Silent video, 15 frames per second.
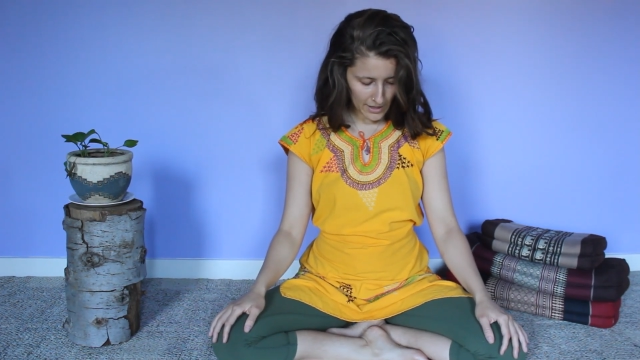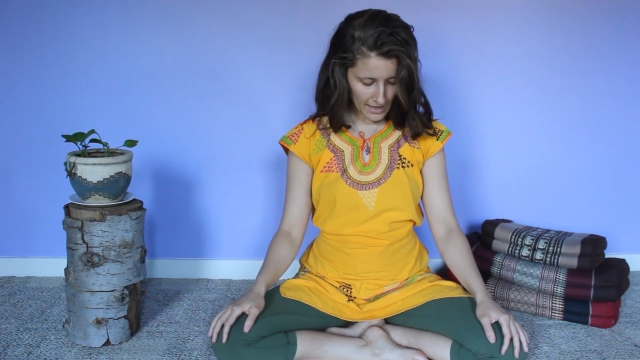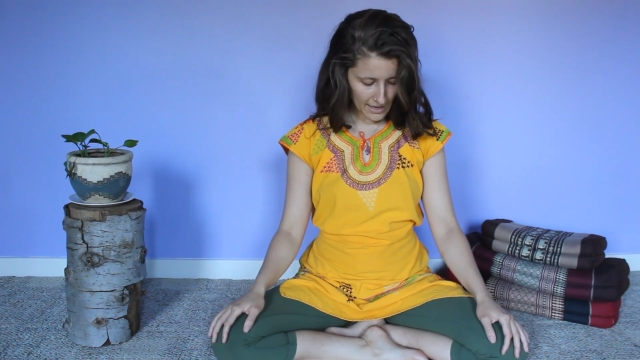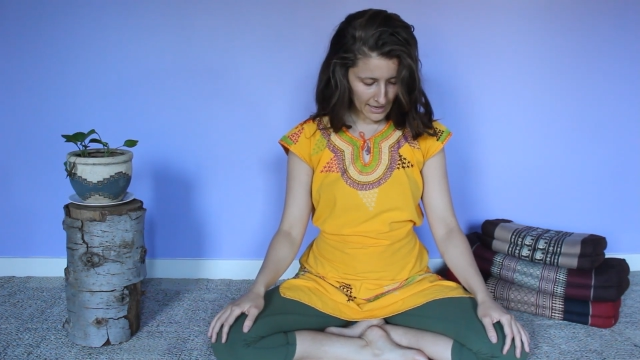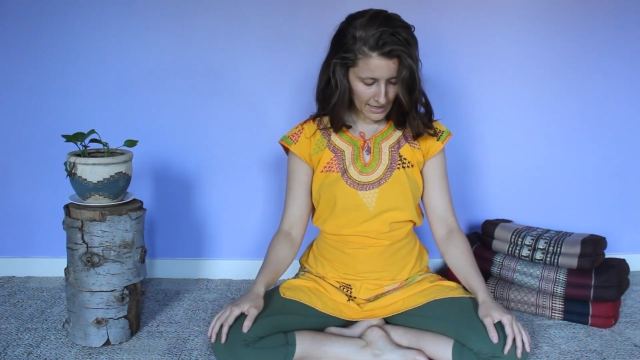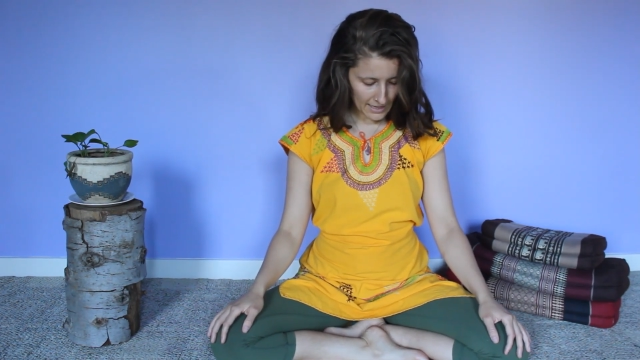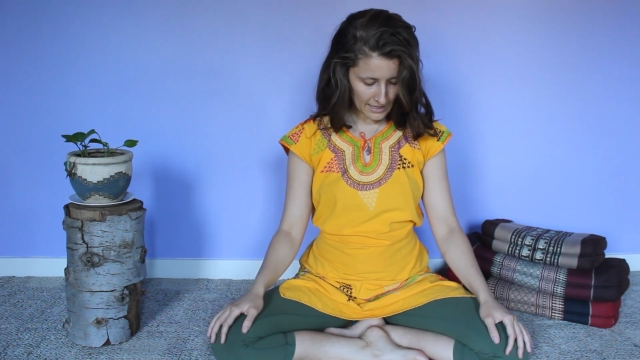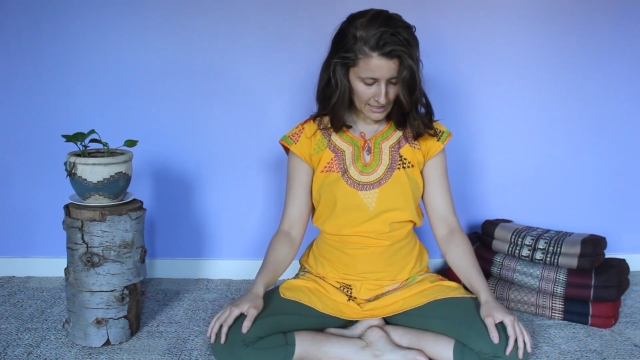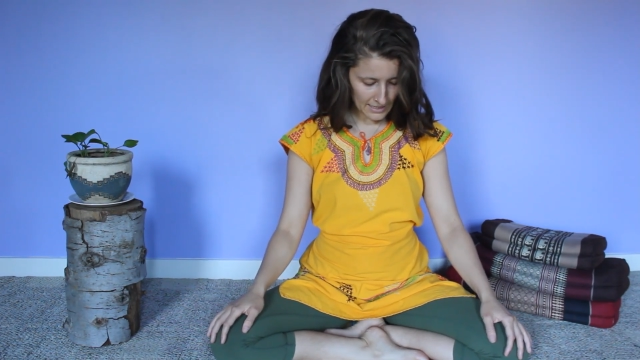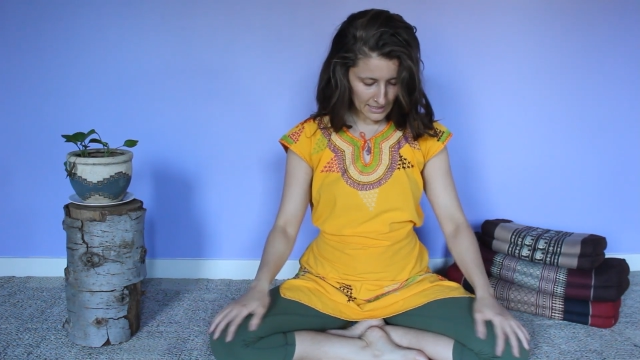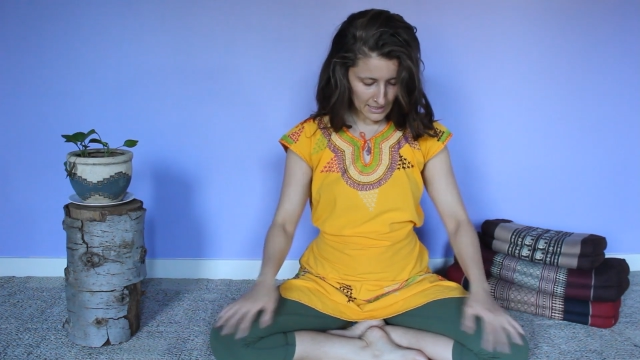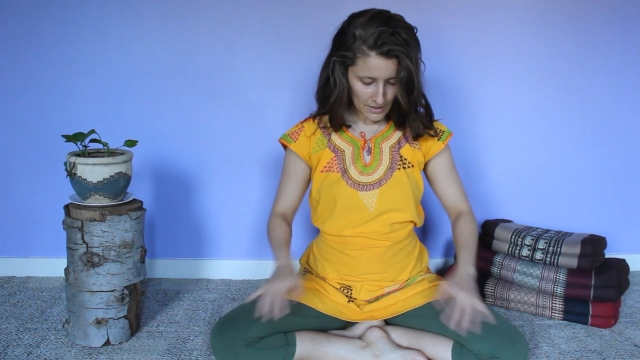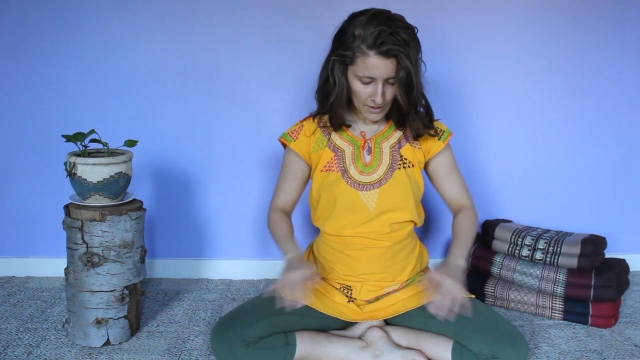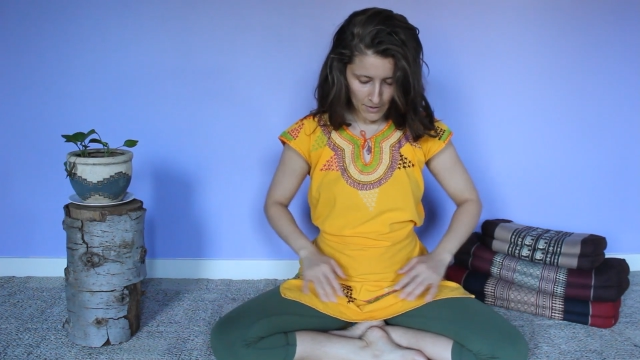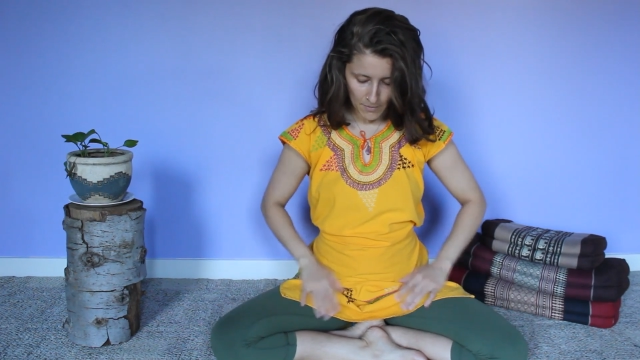
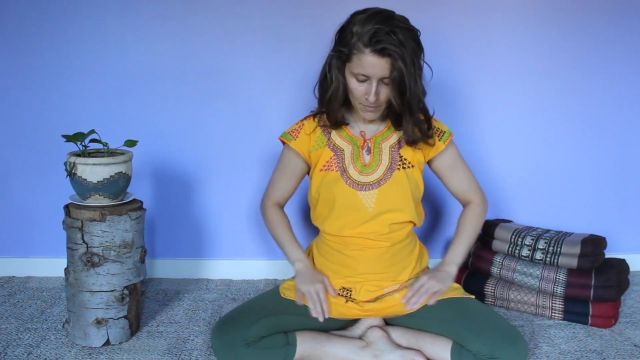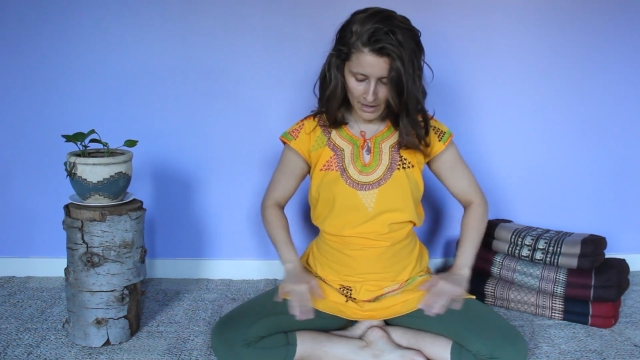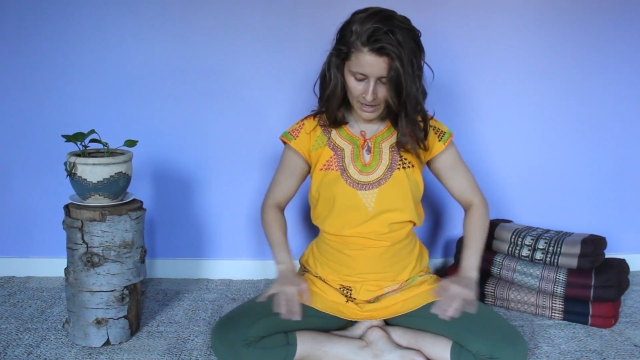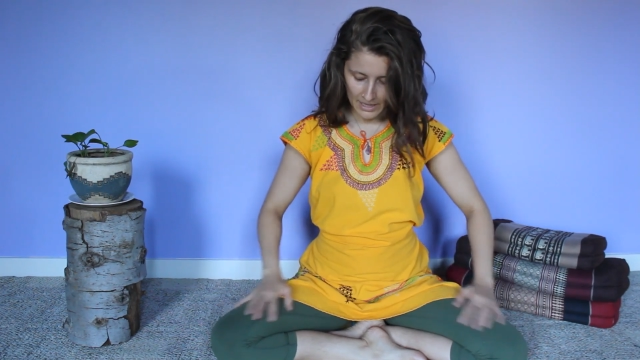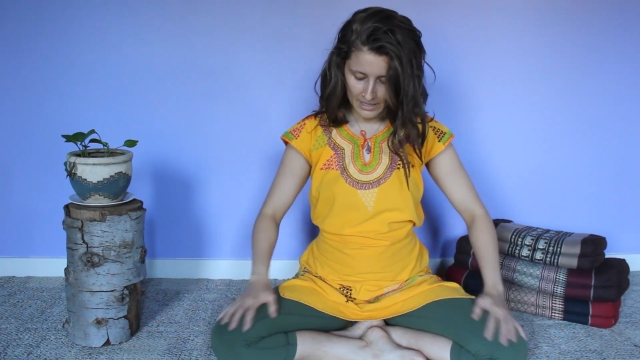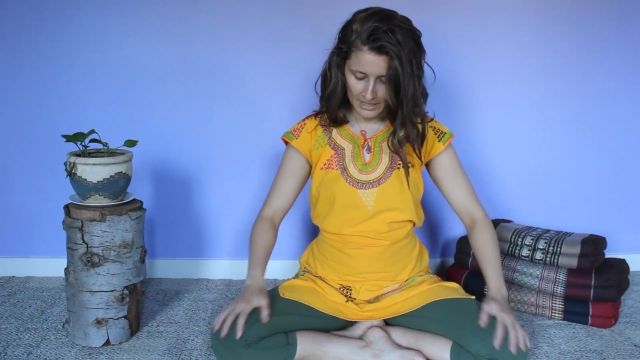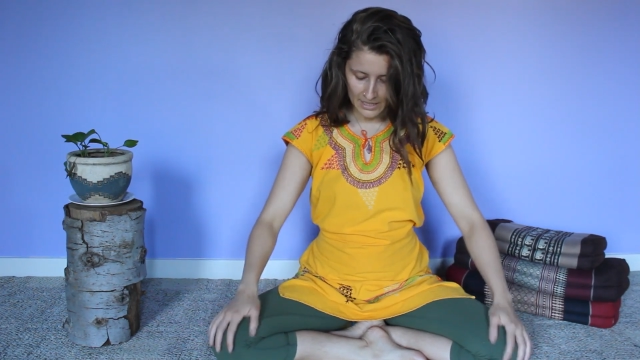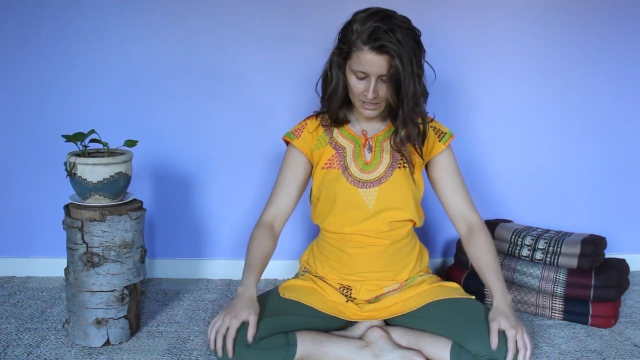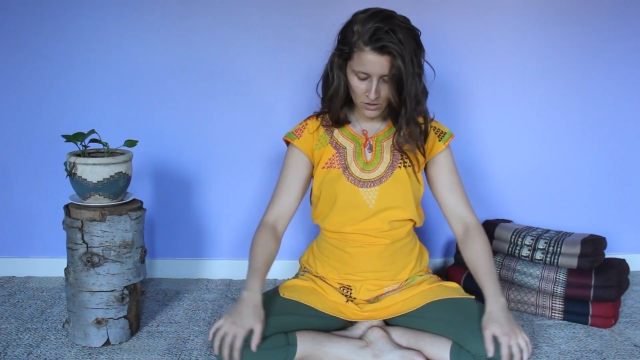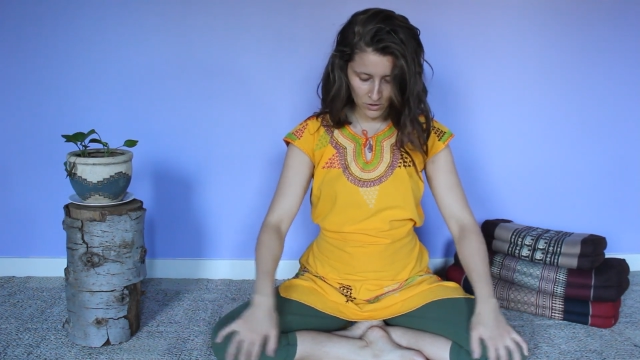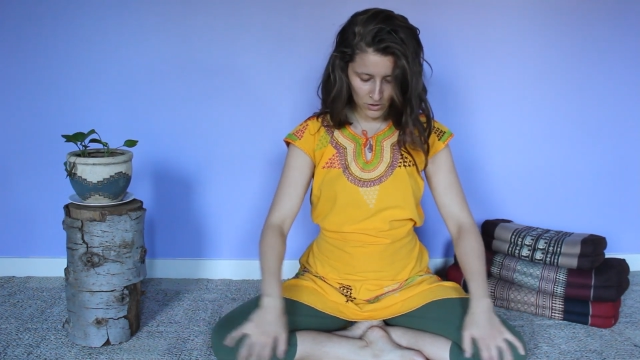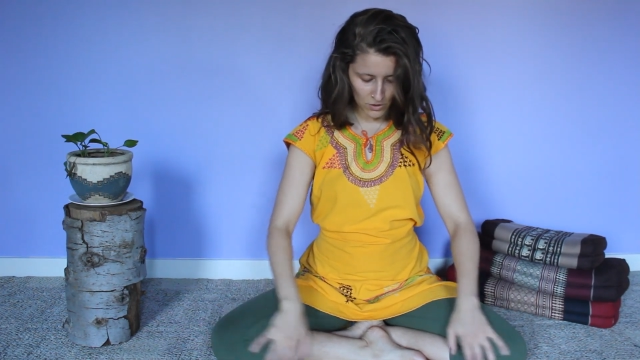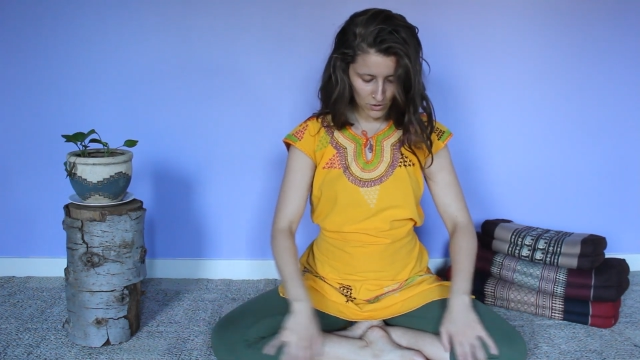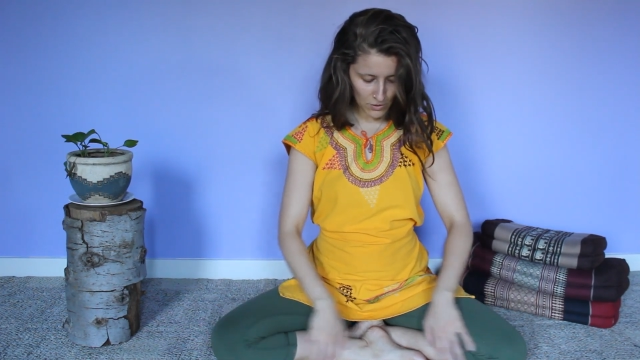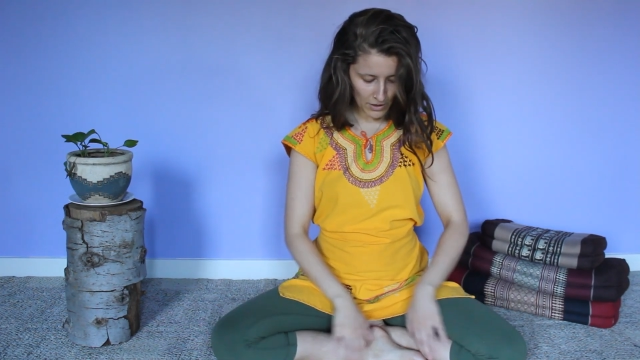And my knees are
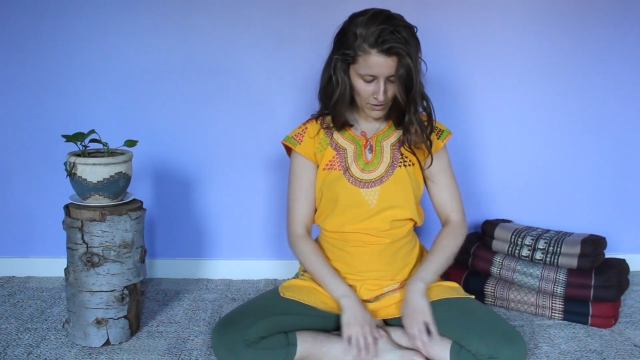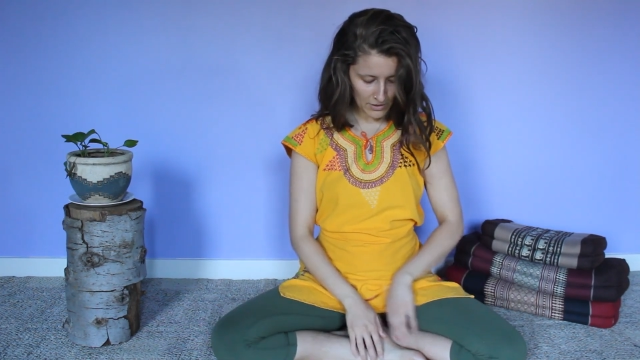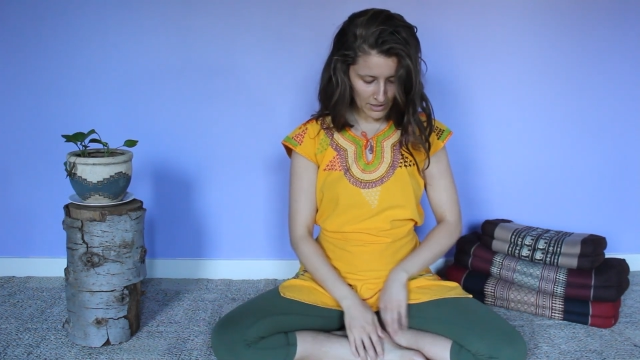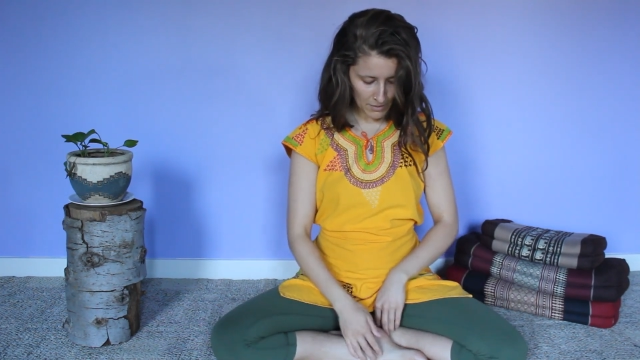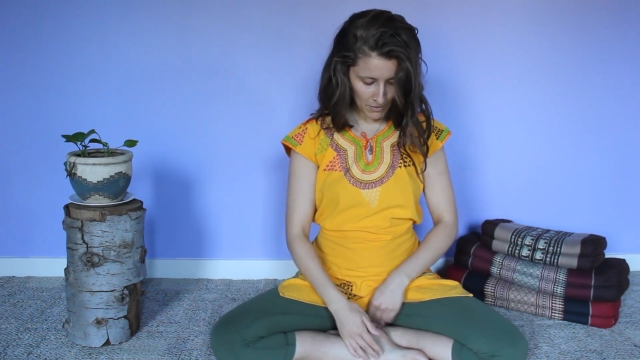on the ground